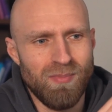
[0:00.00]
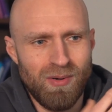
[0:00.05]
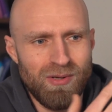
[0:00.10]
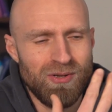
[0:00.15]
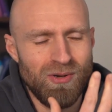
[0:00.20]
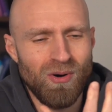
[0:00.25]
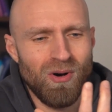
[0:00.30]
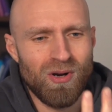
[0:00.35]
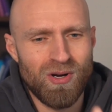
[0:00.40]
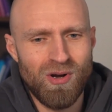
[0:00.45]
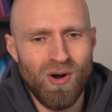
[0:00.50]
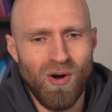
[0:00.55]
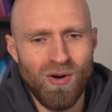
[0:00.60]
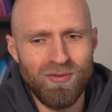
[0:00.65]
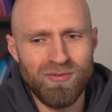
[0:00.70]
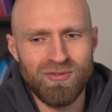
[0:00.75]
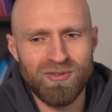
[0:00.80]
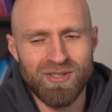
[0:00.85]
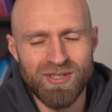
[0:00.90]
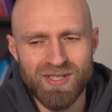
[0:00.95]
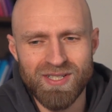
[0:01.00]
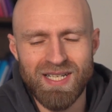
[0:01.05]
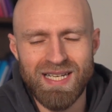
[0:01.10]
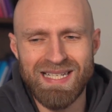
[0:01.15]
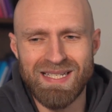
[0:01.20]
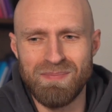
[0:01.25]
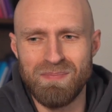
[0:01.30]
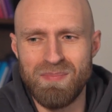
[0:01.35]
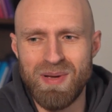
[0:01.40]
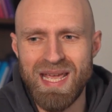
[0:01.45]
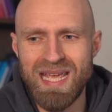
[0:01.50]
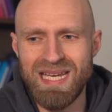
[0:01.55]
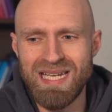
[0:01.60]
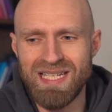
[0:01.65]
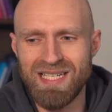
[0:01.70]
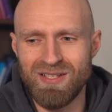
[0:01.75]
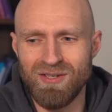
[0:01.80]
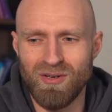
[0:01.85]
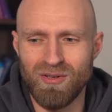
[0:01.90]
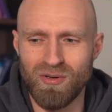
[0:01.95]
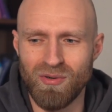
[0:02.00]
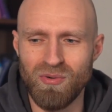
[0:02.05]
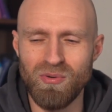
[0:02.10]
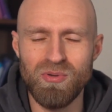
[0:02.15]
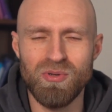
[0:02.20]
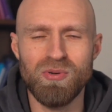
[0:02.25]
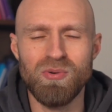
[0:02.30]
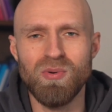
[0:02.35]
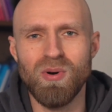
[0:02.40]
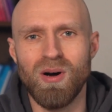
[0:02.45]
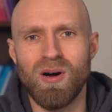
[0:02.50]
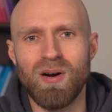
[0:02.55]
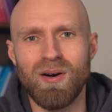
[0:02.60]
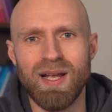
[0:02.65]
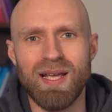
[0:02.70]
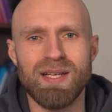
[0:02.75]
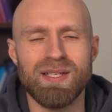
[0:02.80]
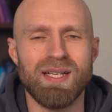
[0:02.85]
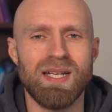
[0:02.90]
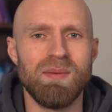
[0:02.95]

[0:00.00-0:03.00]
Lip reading: Your confidence is based on who you are as